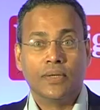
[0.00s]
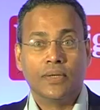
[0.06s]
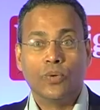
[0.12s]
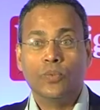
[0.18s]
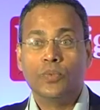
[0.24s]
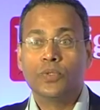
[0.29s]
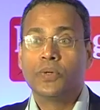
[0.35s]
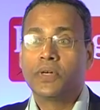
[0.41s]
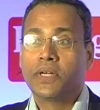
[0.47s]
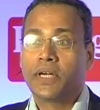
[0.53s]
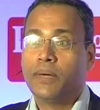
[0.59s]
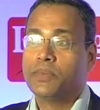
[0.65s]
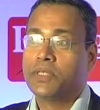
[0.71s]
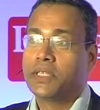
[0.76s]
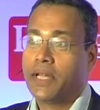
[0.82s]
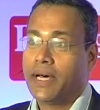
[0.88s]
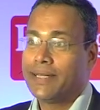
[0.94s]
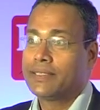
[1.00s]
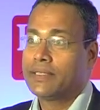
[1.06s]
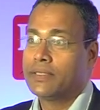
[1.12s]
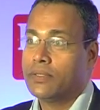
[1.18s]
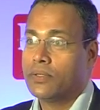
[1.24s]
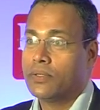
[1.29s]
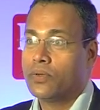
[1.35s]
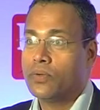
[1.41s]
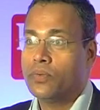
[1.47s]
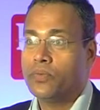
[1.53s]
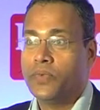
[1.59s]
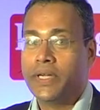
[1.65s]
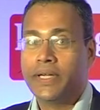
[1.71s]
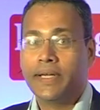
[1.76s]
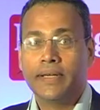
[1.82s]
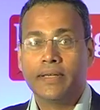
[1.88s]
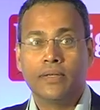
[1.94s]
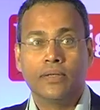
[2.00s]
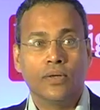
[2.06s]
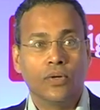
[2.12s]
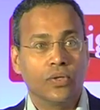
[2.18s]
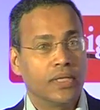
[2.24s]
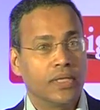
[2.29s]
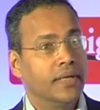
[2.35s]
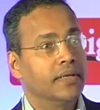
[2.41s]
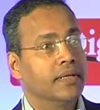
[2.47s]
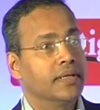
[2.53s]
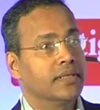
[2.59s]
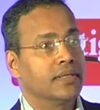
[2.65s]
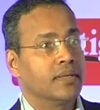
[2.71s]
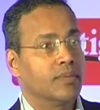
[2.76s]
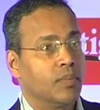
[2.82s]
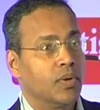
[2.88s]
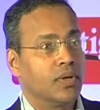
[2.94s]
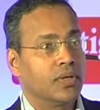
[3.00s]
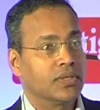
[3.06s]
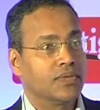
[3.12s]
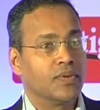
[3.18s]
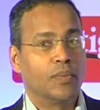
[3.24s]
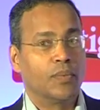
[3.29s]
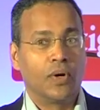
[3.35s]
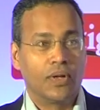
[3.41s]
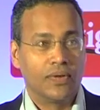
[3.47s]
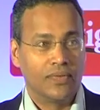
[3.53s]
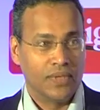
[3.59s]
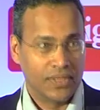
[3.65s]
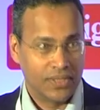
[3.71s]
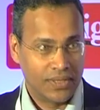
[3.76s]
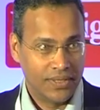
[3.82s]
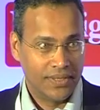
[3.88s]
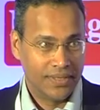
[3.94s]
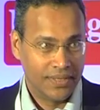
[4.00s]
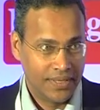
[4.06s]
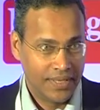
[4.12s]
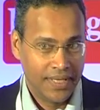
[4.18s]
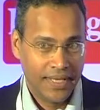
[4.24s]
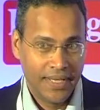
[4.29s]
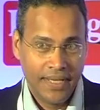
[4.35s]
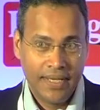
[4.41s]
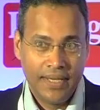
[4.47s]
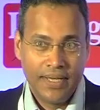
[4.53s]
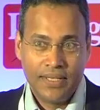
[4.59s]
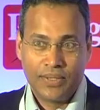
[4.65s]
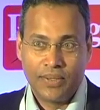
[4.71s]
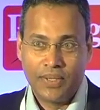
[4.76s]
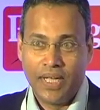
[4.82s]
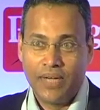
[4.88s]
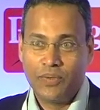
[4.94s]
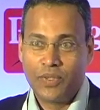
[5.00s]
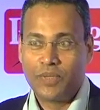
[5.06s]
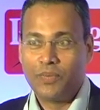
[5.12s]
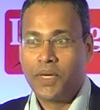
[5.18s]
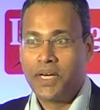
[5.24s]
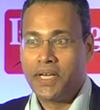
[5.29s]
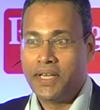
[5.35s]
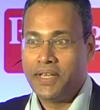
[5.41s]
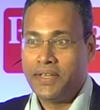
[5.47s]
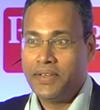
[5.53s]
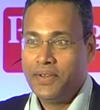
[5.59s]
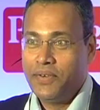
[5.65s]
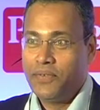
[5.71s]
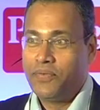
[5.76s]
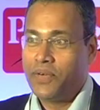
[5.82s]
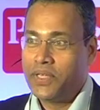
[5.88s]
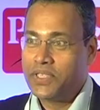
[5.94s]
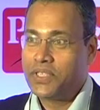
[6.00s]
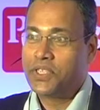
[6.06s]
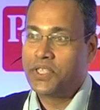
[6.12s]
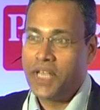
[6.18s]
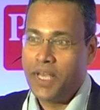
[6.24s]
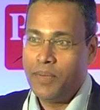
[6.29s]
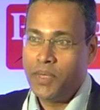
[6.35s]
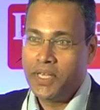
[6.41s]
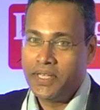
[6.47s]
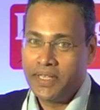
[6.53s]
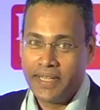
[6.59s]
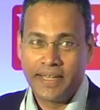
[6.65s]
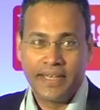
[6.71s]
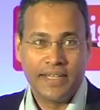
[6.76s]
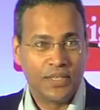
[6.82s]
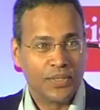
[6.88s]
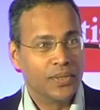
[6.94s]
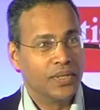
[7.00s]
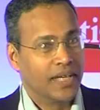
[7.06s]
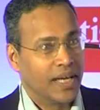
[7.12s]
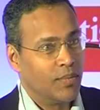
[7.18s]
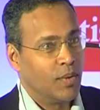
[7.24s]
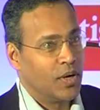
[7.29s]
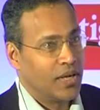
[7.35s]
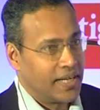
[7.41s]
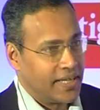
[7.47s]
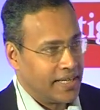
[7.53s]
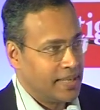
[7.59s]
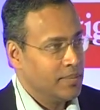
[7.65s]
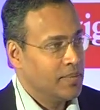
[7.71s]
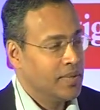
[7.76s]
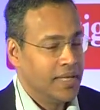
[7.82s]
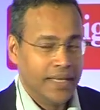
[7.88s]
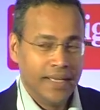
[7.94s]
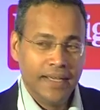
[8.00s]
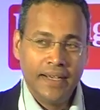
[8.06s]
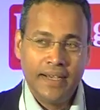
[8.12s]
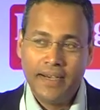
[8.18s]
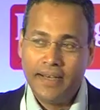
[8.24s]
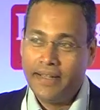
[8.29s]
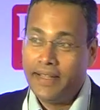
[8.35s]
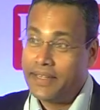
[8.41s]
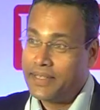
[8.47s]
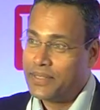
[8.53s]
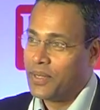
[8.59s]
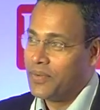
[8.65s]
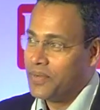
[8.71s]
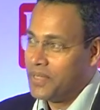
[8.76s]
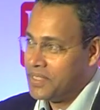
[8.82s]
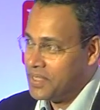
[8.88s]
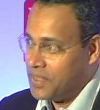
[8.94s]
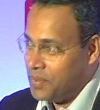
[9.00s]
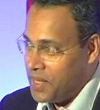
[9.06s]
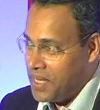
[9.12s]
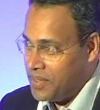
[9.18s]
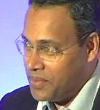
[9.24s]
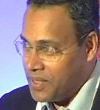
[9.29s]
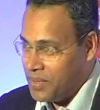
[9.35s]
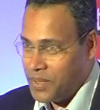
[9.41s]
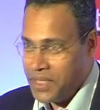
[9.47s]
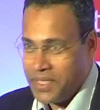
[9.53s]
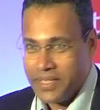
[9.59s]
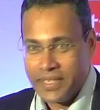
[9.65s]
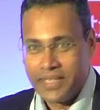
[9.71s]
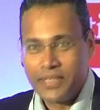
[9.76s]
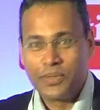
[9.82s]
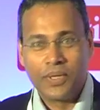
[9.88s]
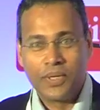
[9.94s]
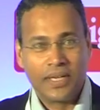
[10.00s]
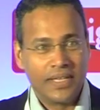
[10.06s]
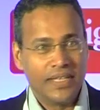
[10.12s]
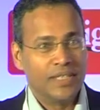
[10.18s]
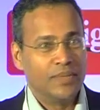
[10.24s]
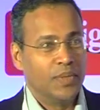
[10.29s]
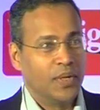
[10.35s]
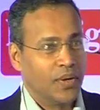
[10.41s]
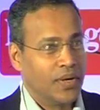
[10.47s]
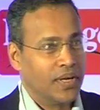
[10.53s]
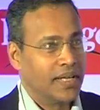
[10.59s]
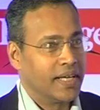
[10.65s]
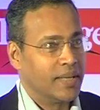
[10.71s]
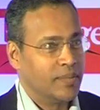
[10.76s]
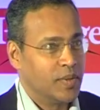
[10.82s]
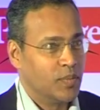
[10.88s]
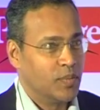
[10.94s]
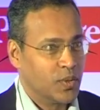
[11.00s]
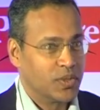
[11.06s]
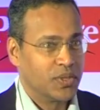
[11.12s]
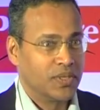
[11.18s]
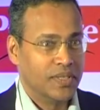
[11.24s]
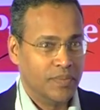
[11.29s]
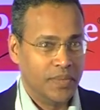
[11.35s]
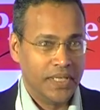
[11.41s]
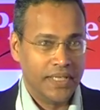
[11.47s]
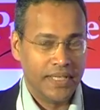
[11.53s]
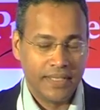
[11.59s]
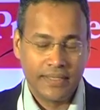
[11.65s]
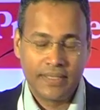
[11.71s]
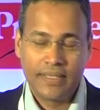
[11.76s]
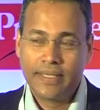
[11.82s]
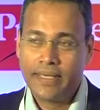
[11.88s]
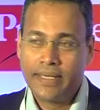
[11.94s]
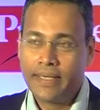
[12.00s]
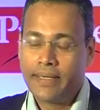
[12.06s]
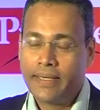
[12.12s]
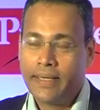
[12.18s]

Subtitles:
whomsoever comes last into the room will get thunderous applause from all of us. So that was my first shaming that I should come on time. That has always remained with me, that I should at least be on time in most of the meetings.